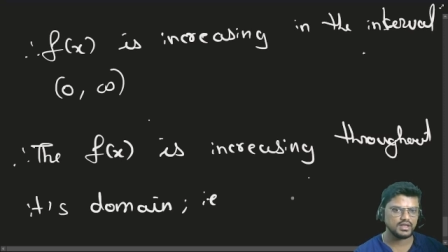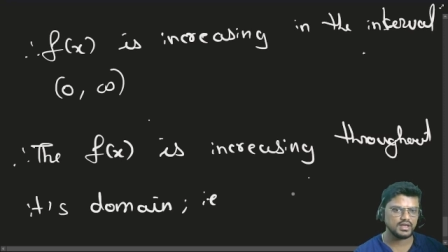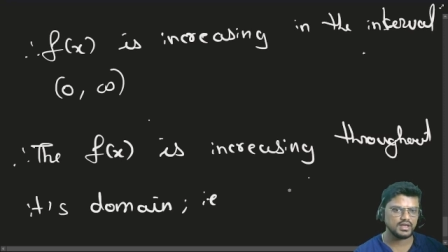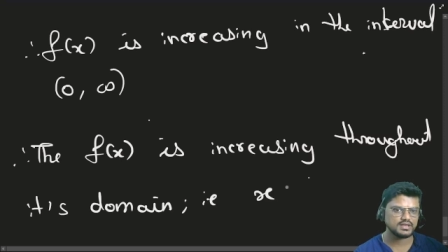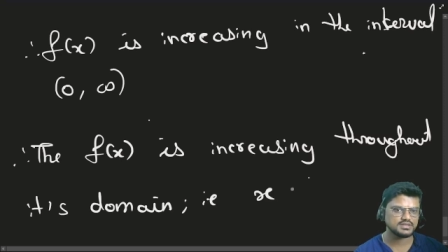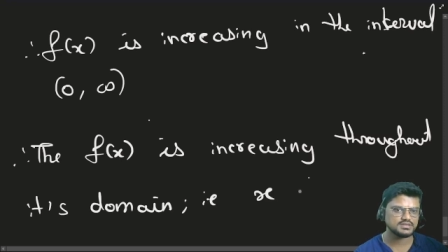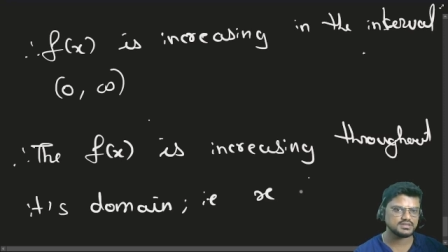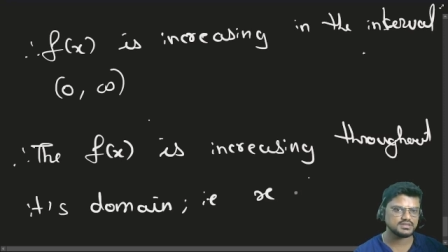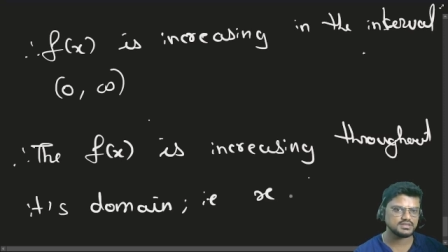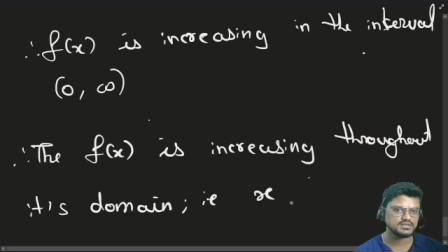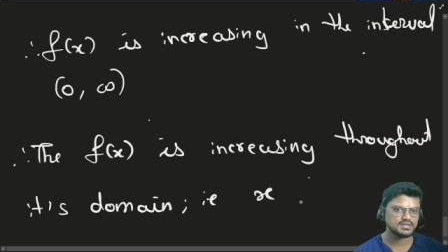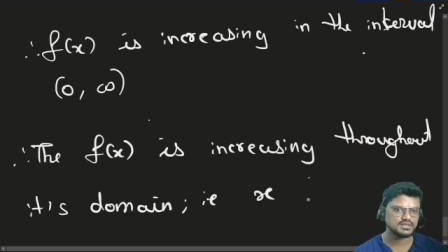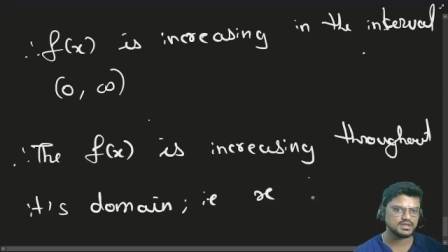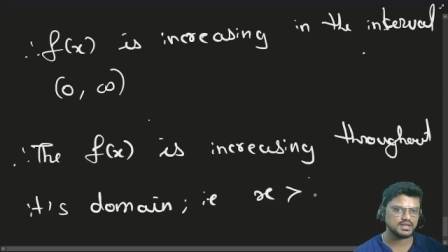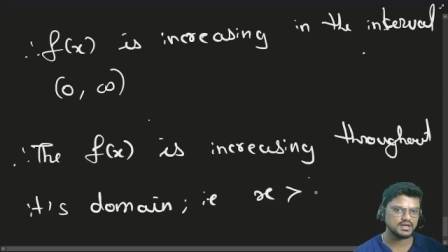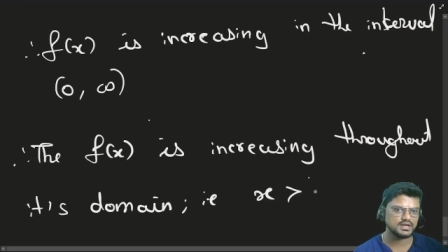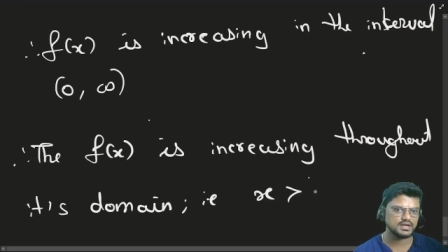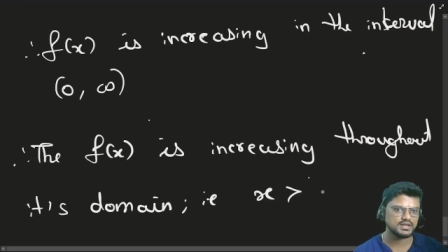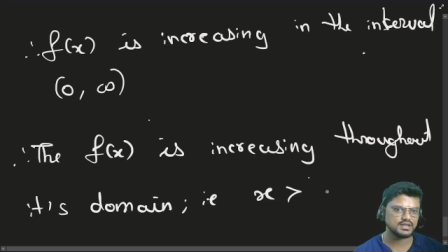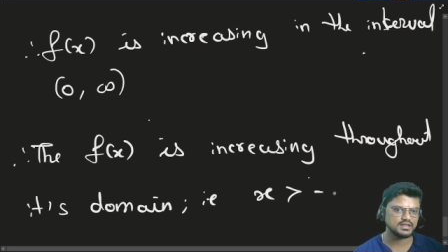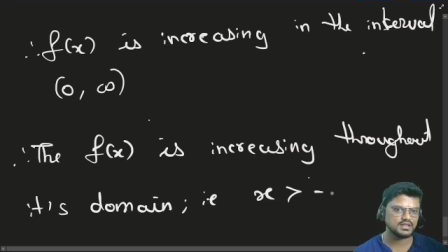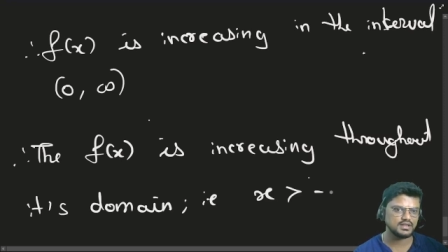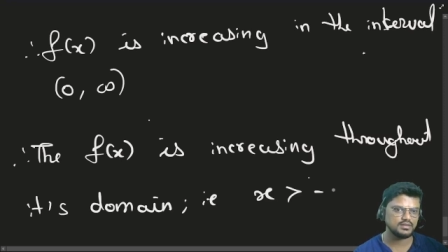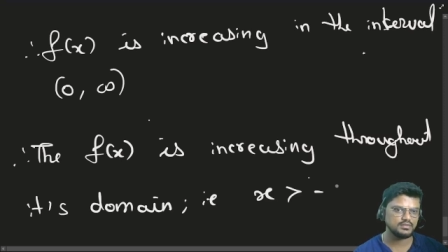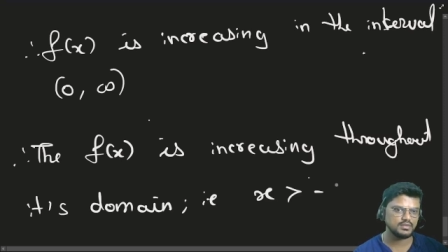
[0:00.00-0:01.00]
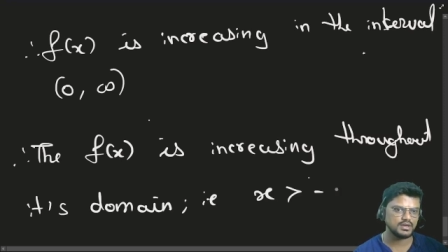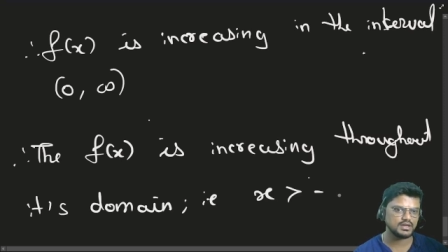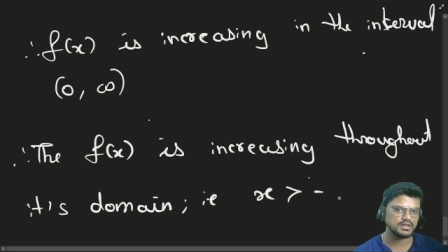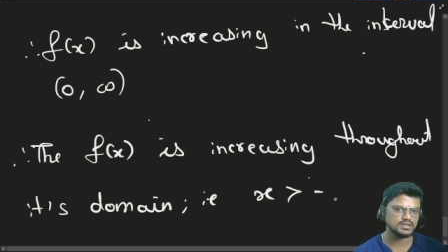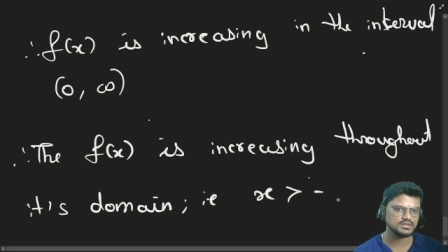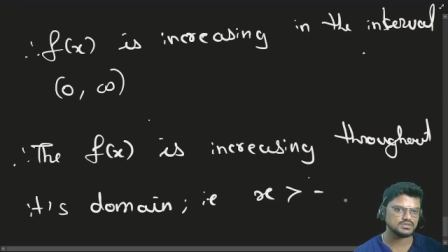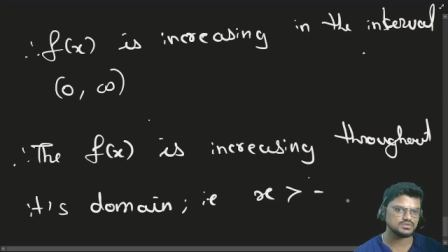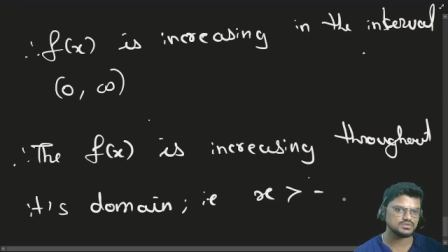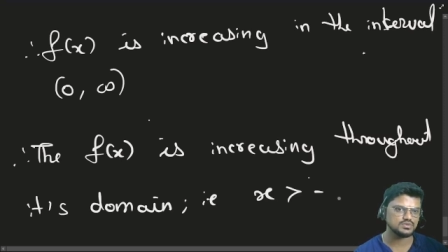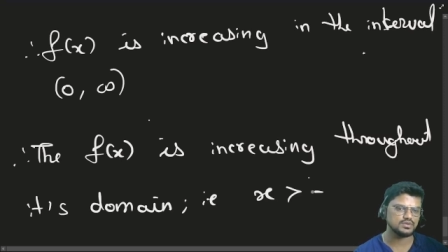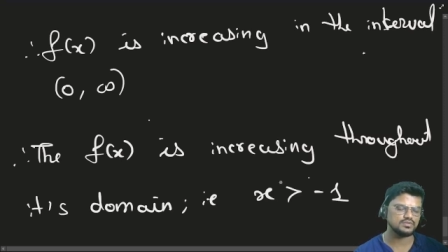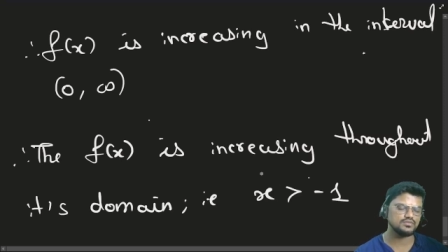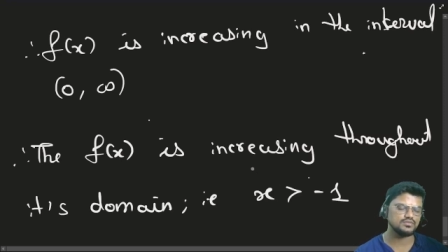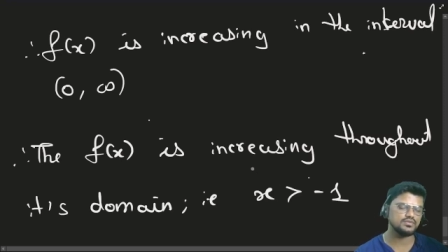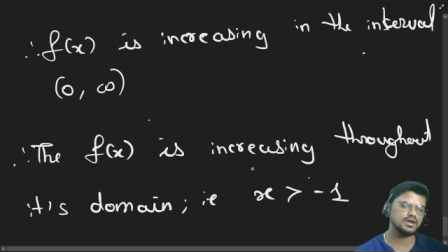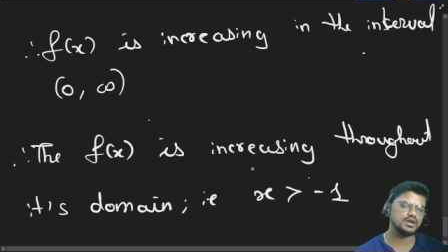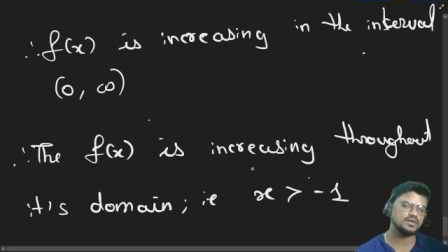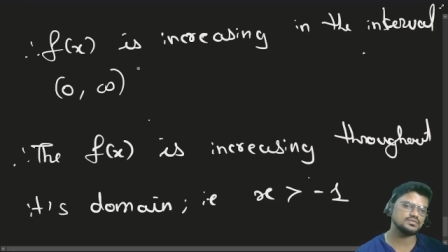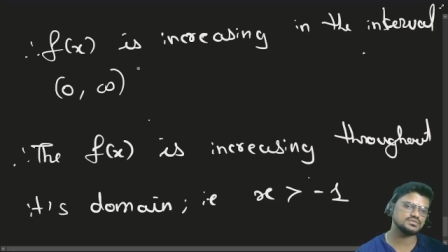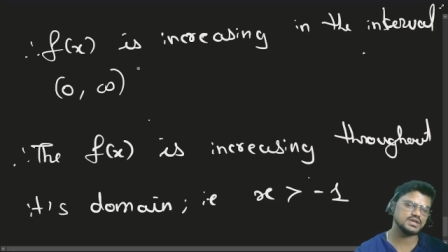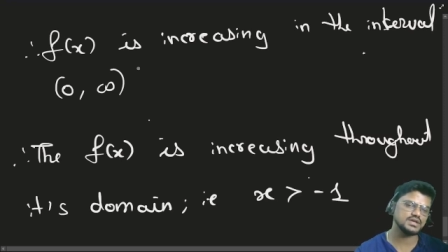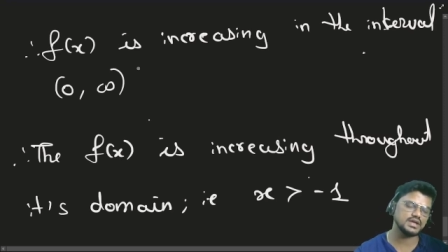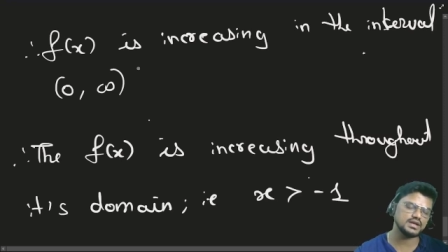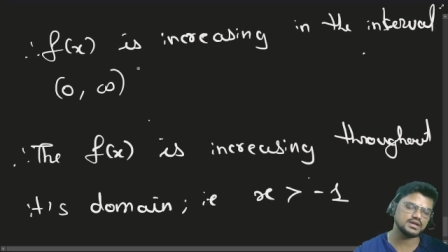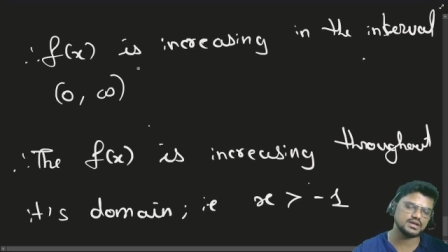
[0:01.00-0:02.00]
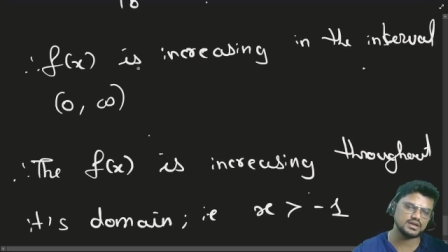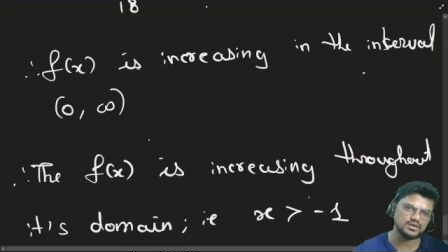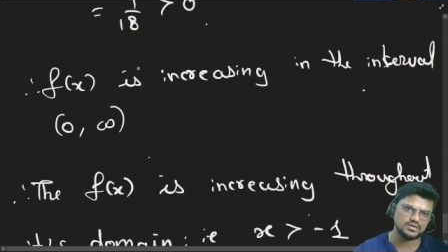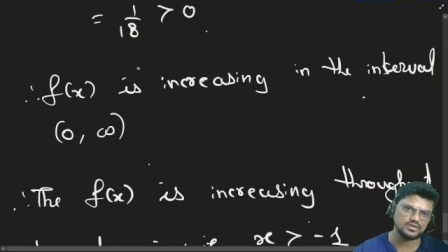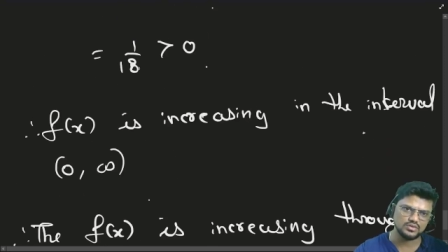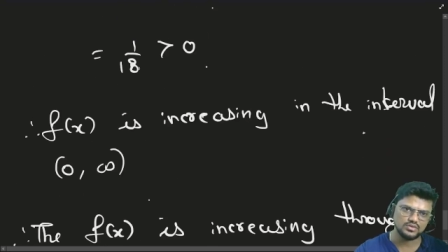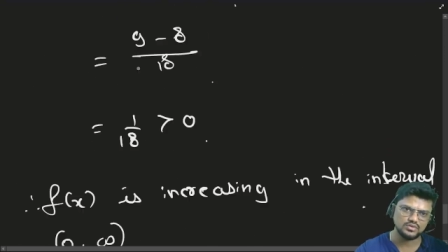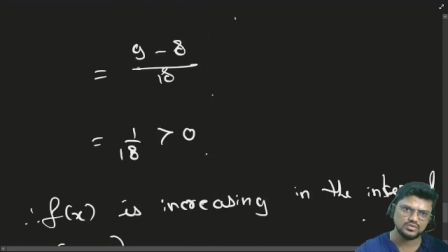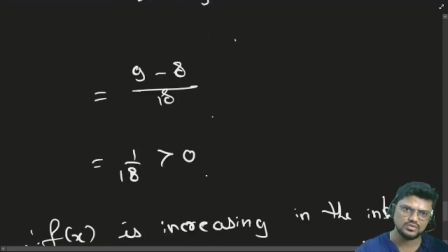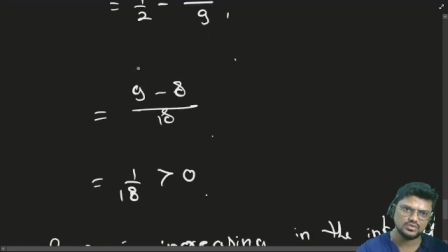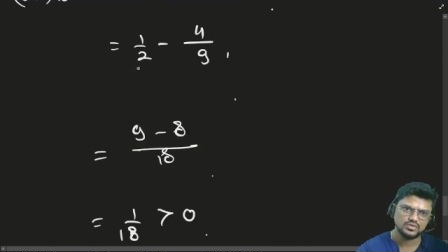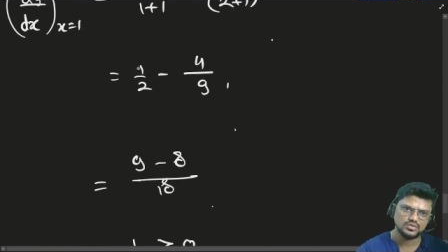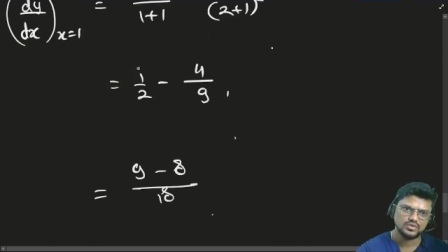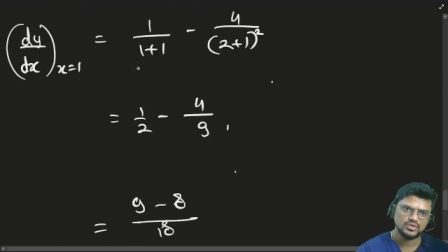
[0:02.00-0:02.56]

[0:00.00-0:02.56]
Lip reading: x is greater than -1. We have checked it, no?